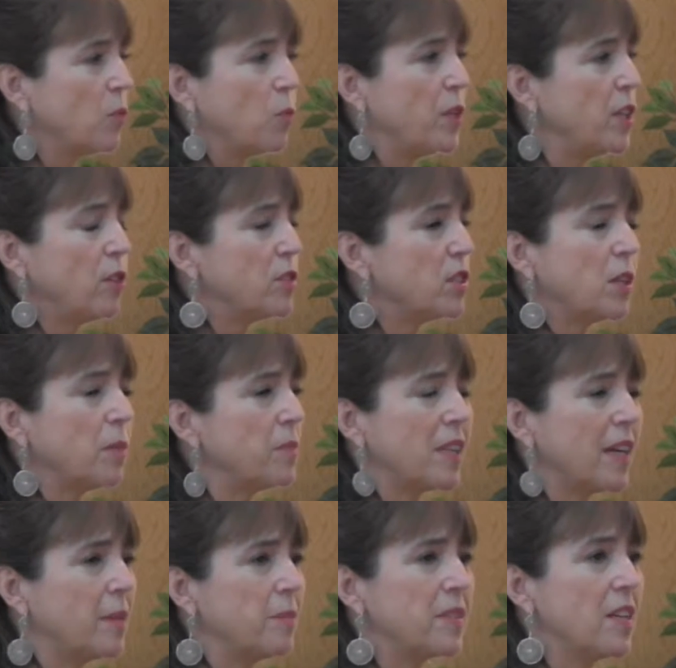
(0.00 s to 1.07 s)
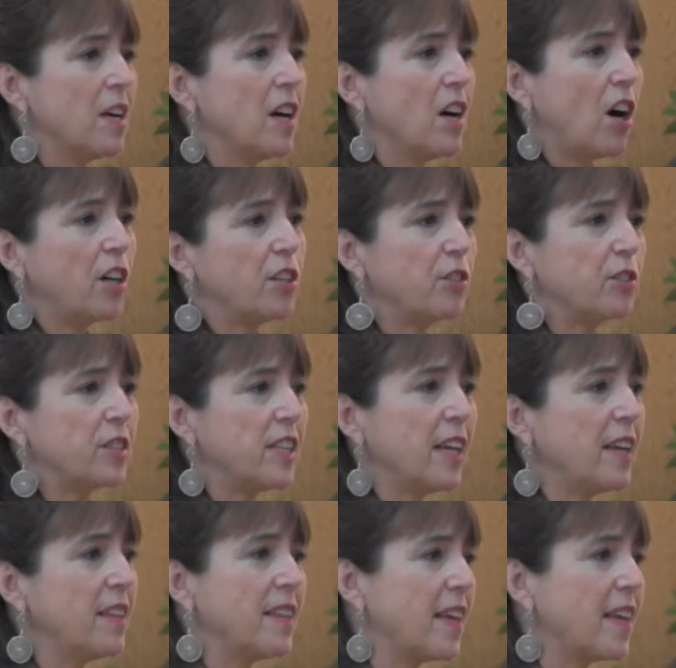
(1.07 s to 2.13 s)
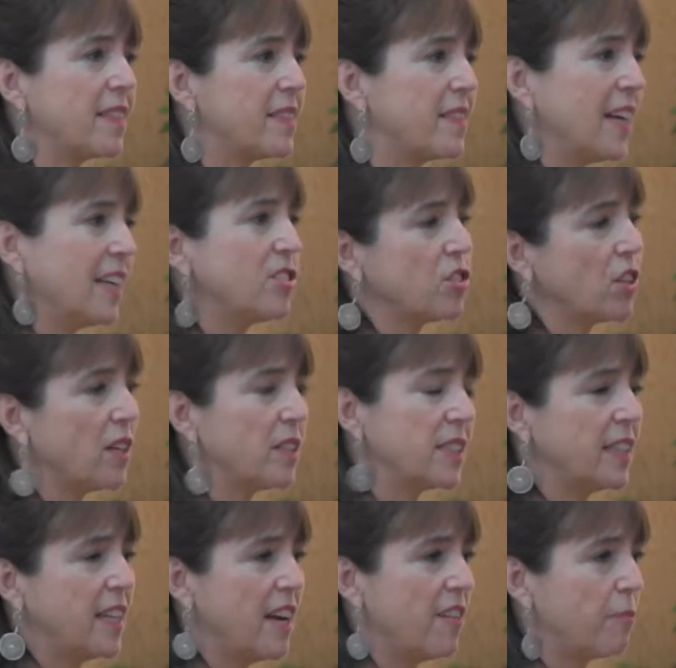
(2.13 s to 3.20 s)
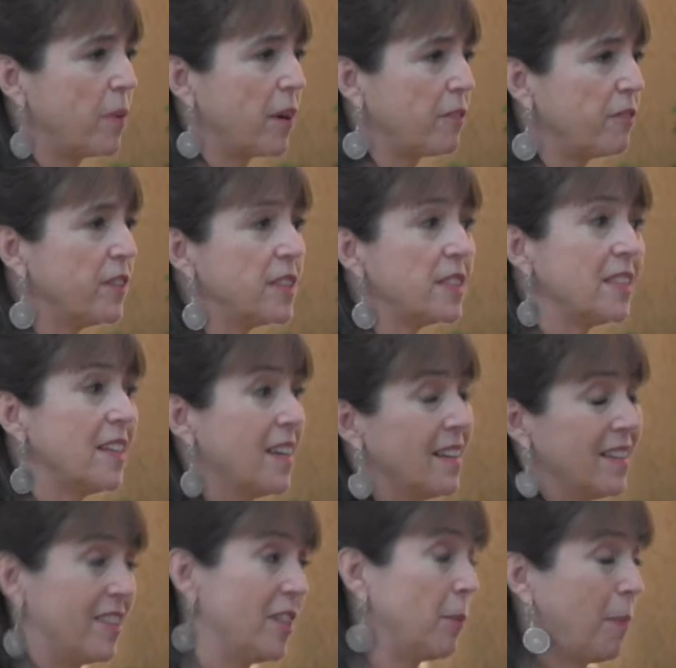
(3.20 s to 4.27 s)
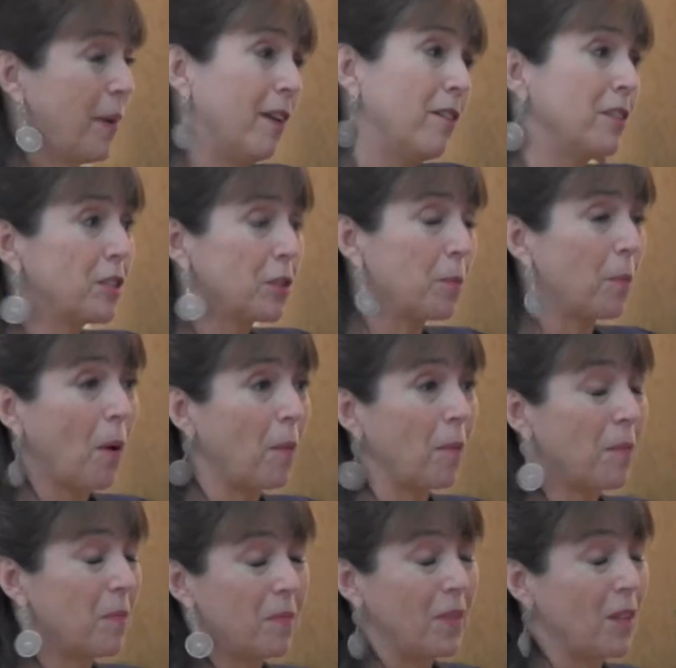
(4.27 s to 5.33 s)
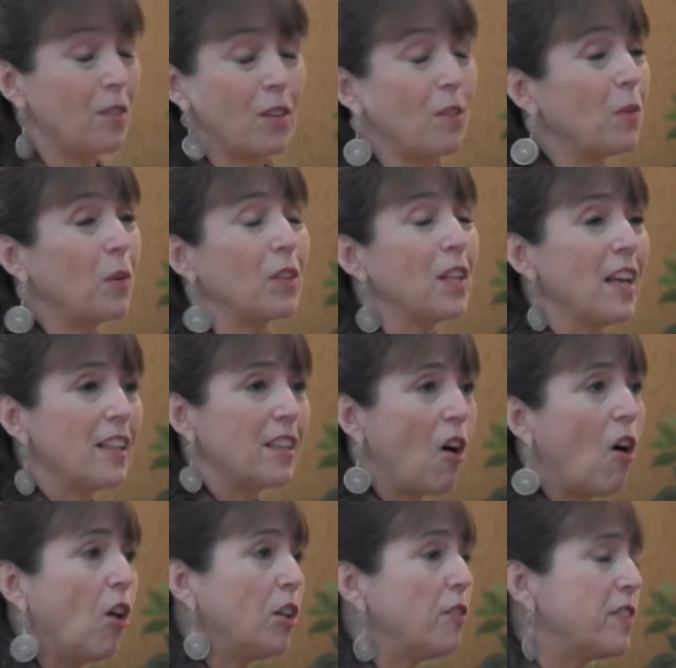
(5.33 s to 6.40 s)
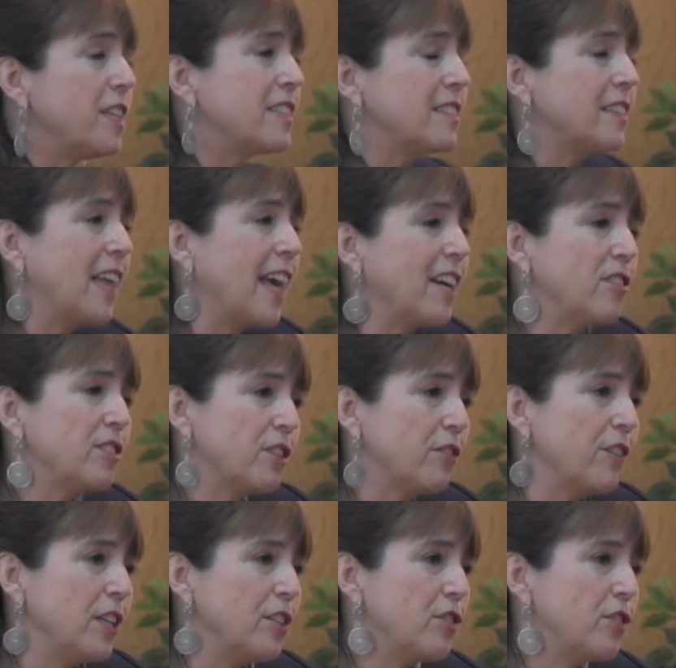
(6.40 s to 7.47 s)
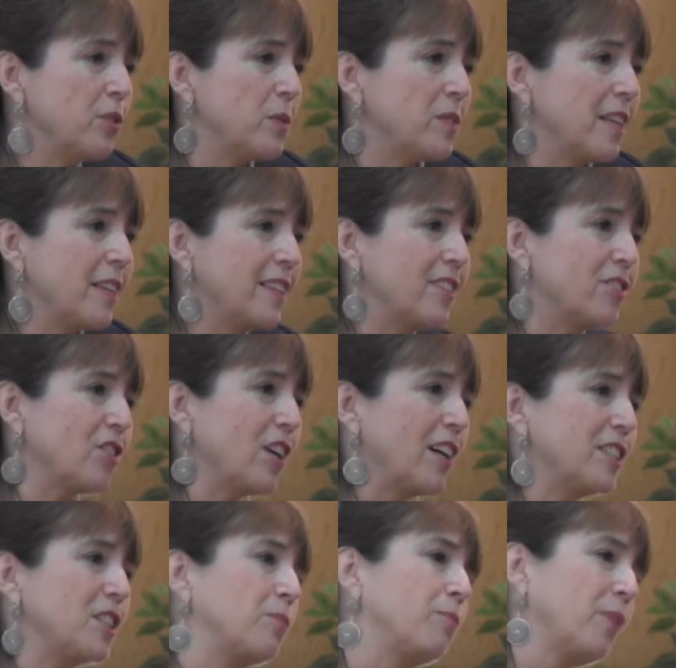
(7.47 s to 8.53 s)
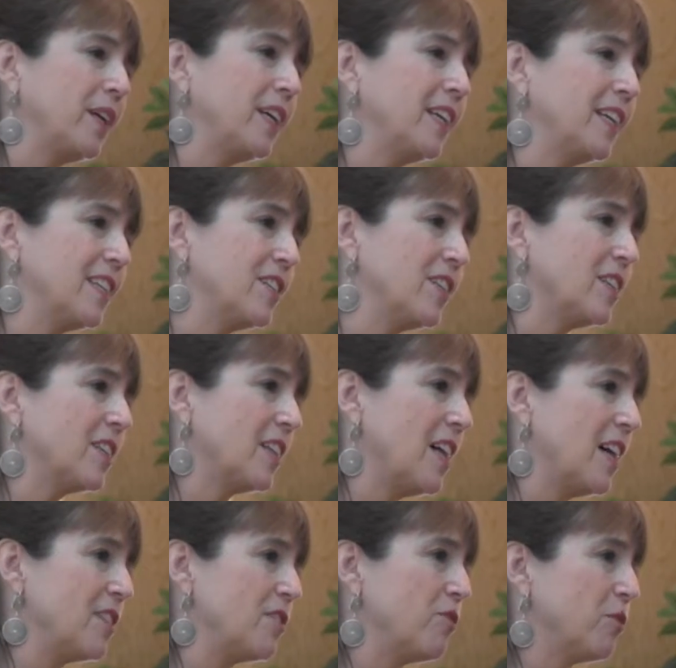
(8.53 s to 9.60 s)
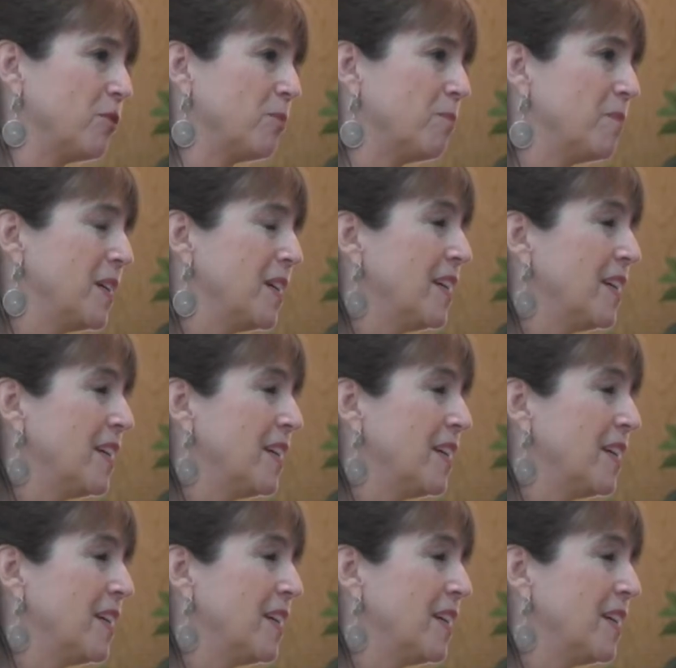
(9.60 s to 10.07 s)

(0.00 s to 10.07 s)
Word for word: and we don't sometimes understand that that child didn't have breakfast. Their parents are probably, well, all of these layers of issues that the child is bringing into the classroom.